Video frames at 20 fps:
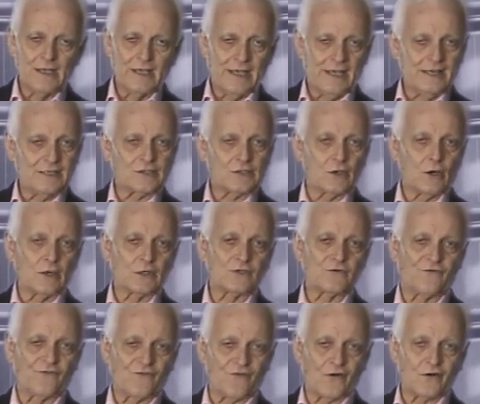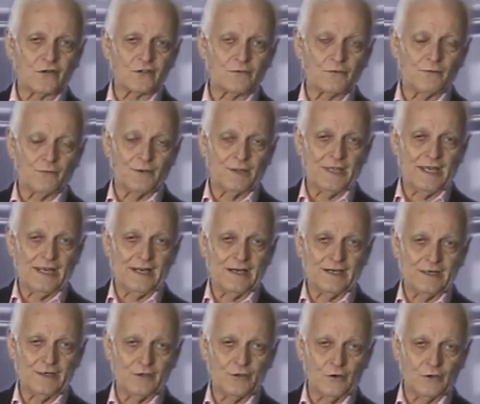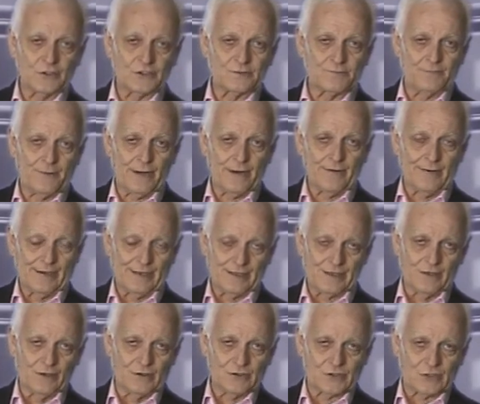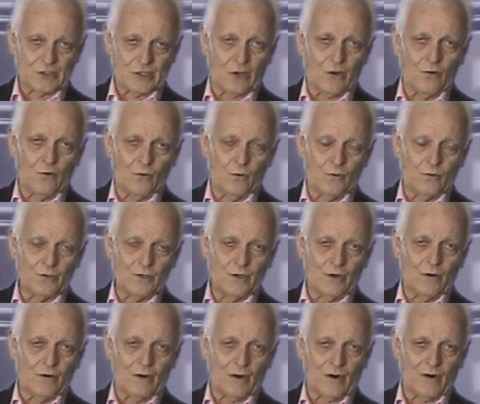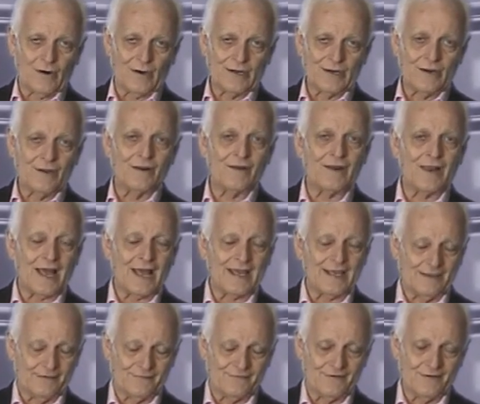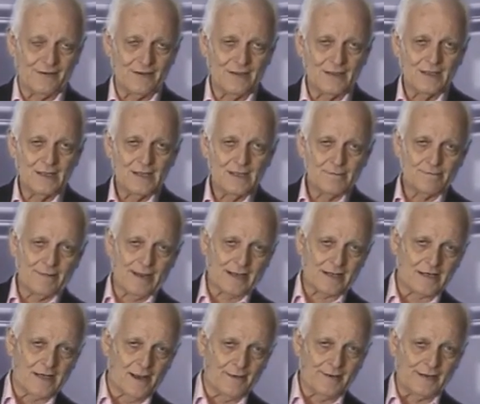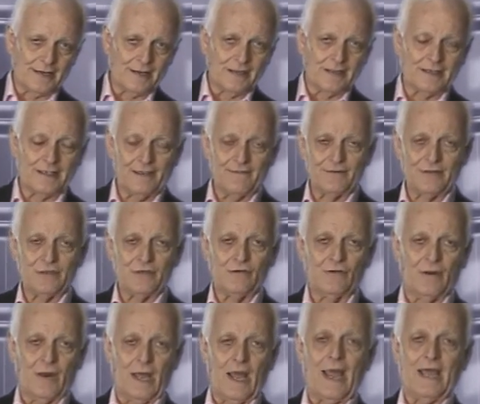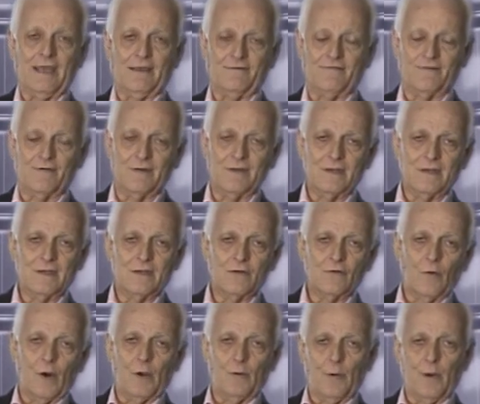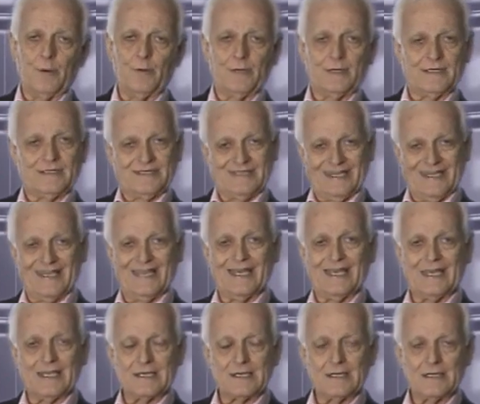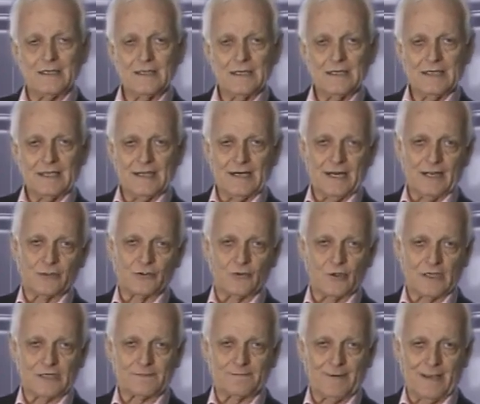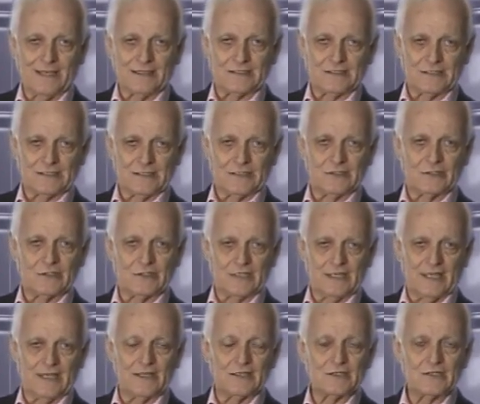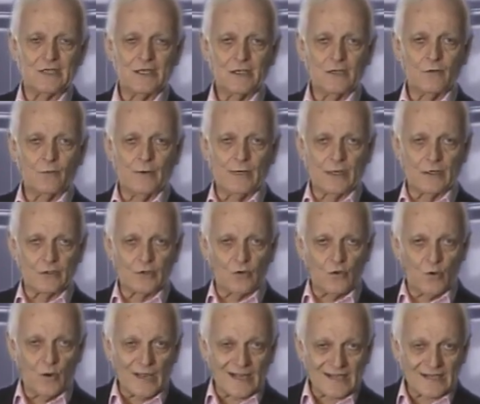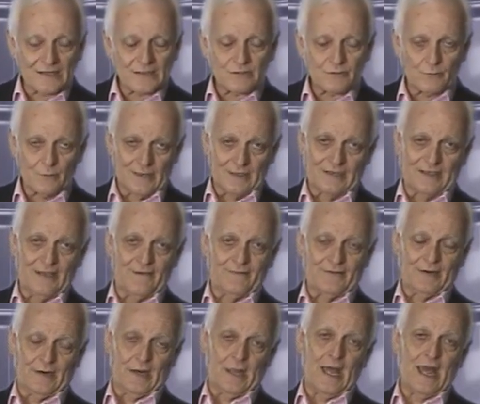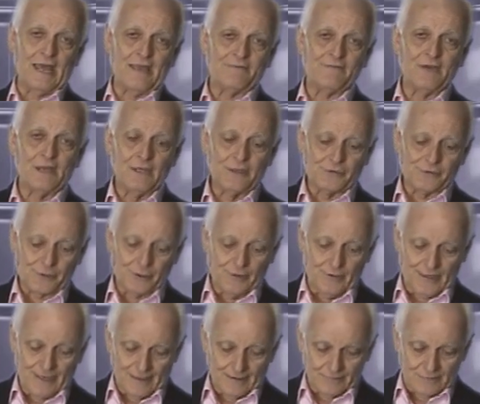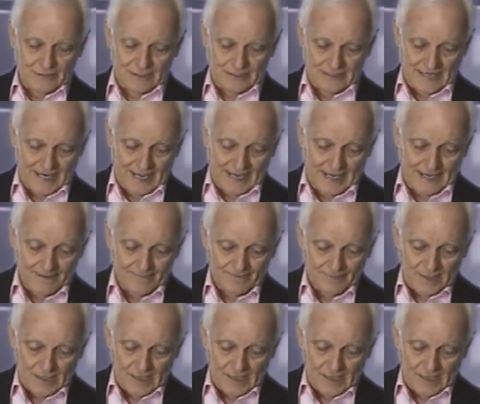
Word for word: He starts first with healing your spirit, your soul, your heart, your life by coming and giving you life. Where we were dead in our trespasses and sins, we are quickened, we're given life through Him today.